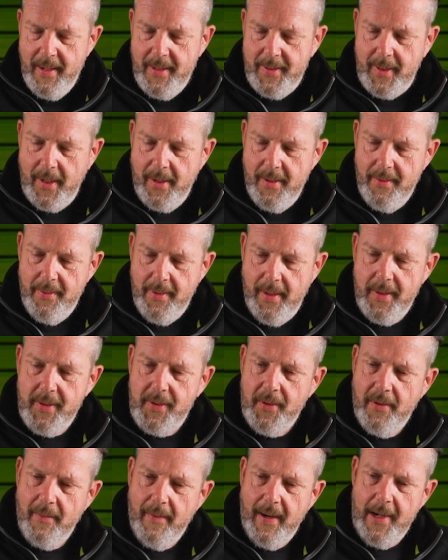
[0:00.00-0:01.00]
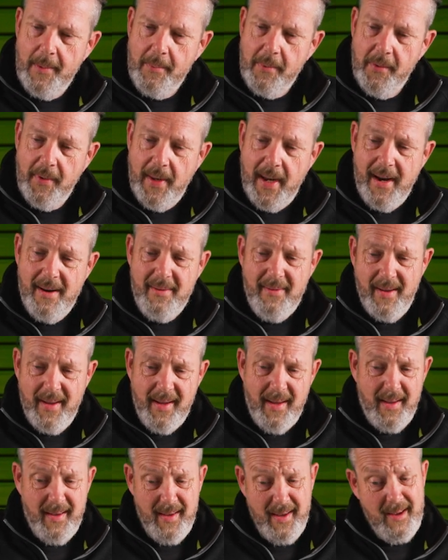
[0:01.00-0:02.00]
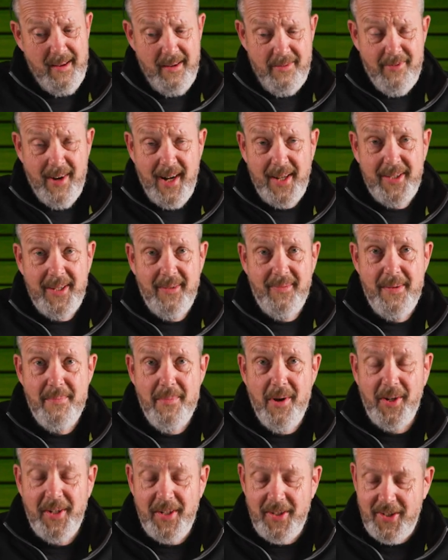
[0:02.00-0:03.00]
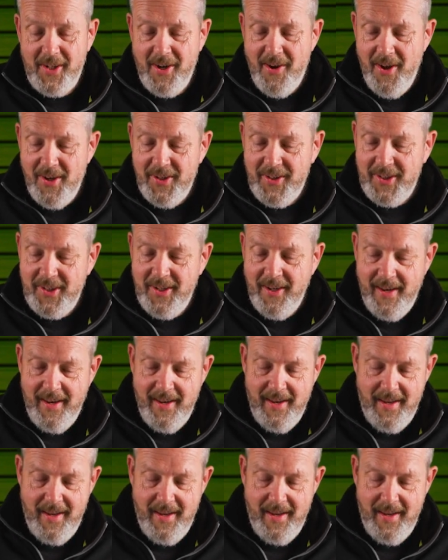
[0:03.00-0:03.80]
So those are available now at a relatively modest cost,